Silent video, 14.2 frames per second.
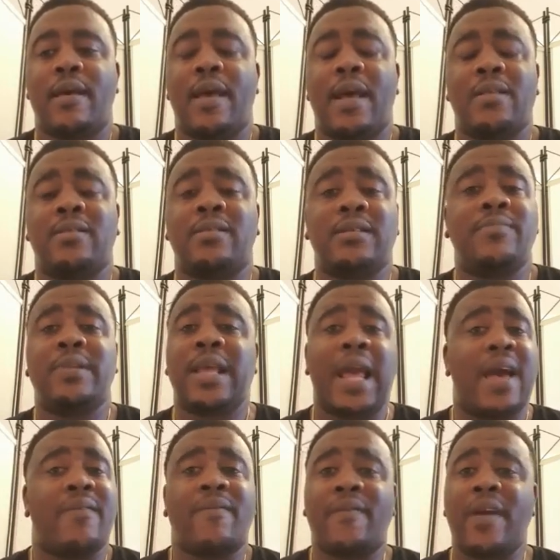And simply
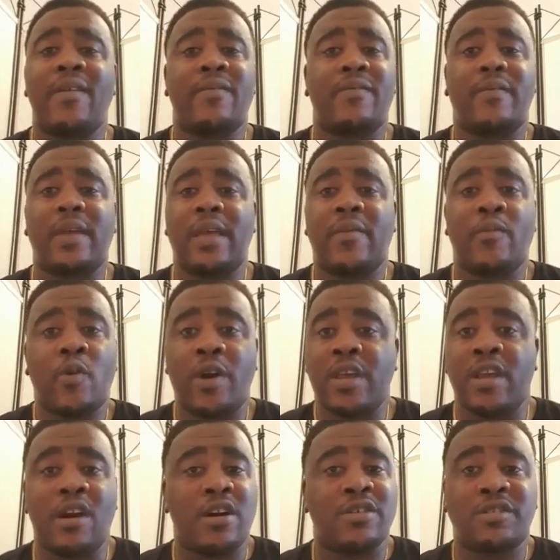have faith in what
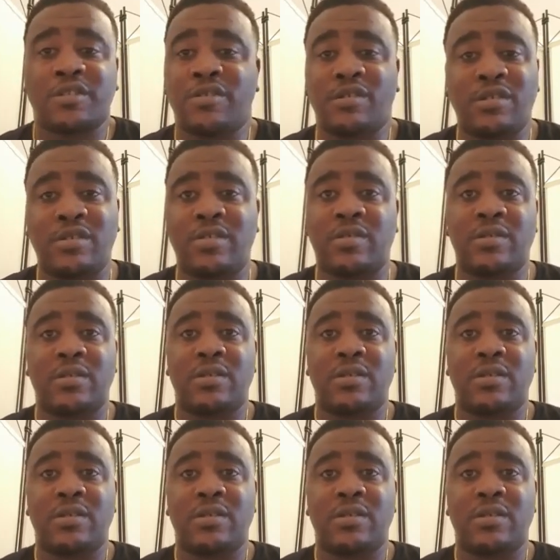He asks you to do,